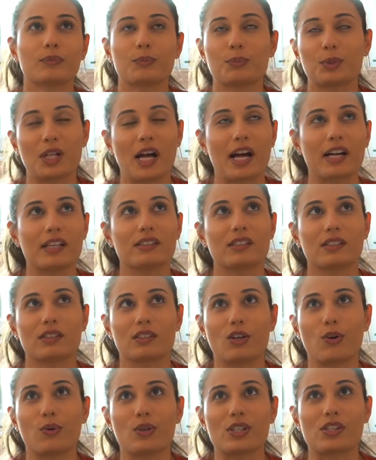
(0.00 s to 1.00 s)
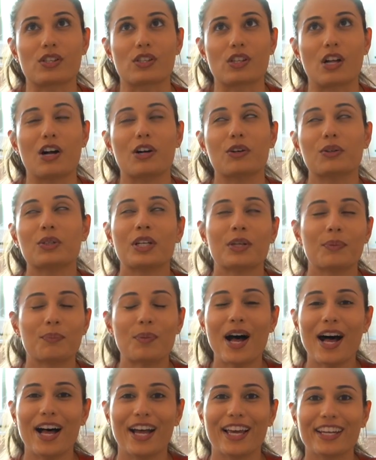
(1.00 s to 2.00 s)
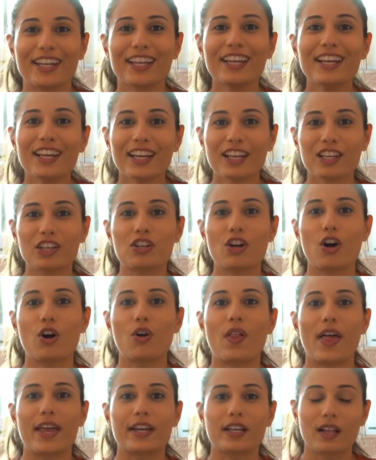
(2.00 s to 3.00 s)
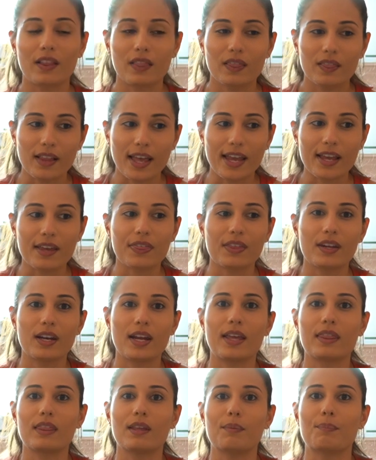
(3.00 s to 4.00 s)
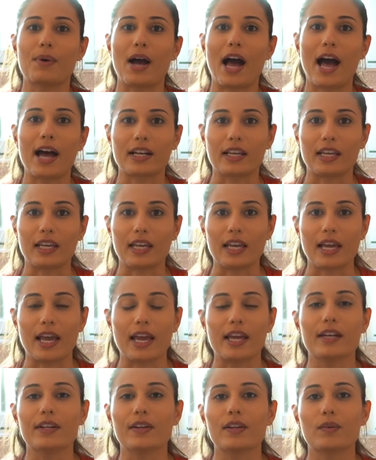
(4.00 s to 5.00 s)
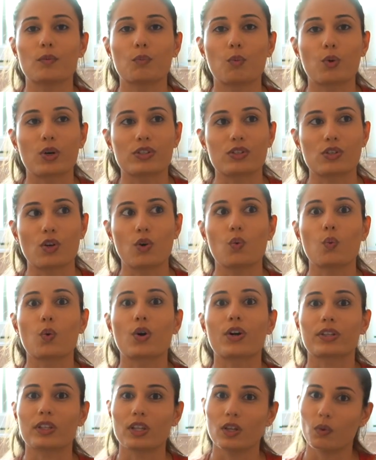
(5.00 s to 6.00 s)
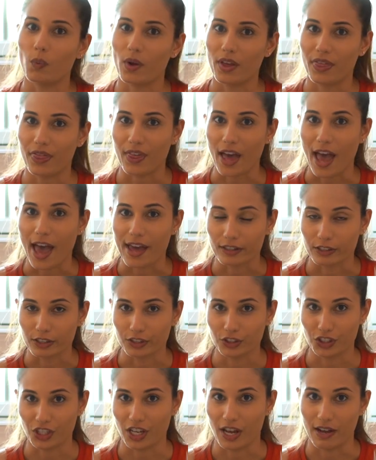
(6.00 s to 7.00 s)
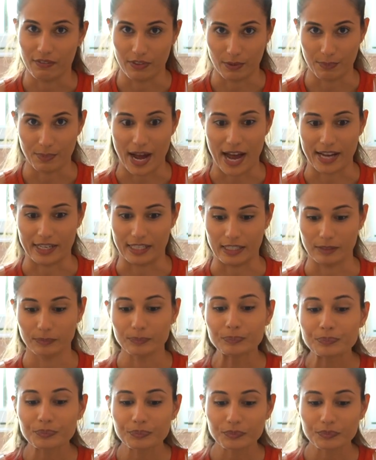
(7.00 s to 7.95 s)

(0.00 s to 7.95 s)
Pilates isn't always slow, but like lengthening the body and more so working with the energy of the body.